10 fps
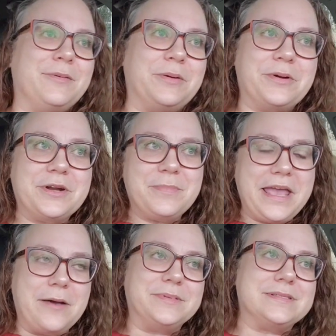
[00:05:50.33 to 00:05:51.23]
in order to
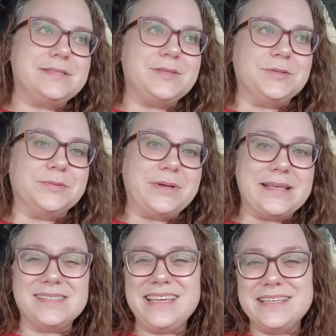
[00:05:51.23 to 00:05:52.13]
be able to
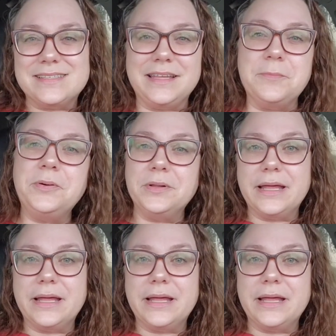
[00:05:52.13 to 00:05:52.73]
as easily pull